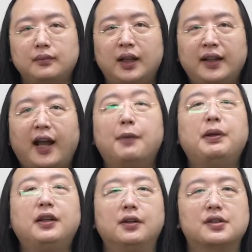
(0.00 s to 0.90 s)
and had
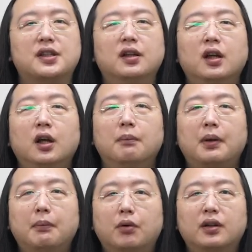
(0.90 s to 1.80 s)
been used
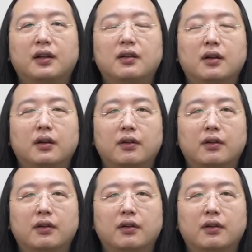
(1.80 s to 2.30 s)
by more than